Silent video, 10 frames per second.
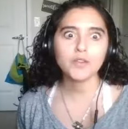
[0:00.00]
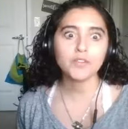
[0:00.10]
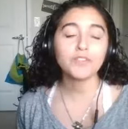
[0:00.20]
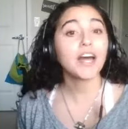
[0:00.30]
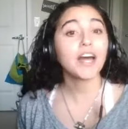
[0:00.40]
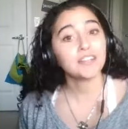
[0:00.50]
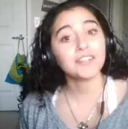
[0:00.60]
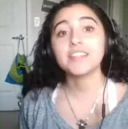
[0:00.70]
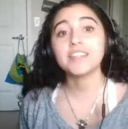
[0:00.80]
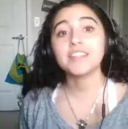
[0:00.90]
that
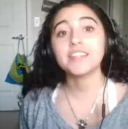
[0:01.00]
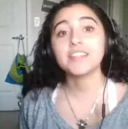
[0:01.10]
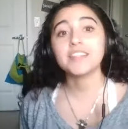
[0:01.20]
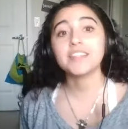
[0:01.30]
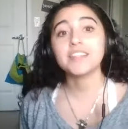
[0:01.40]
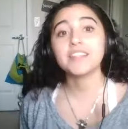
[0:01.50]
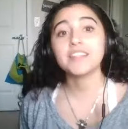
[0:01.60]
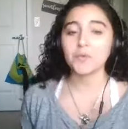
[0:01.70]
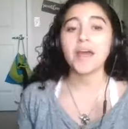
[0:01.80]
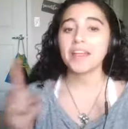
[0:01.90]
this is true.
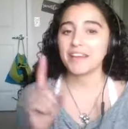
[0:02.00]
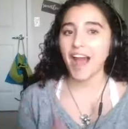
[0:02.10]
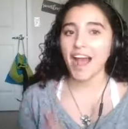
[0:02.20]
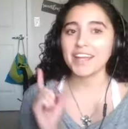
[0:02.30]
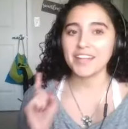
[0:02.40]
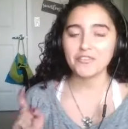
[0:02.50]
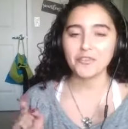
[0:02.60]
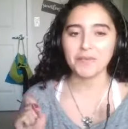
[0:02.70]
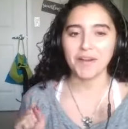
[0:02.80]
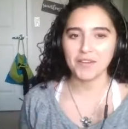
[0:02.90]
Yeah. I can
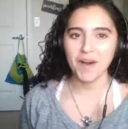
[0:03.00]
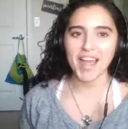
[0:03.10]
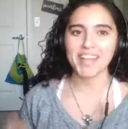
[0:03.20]
afford my own wine.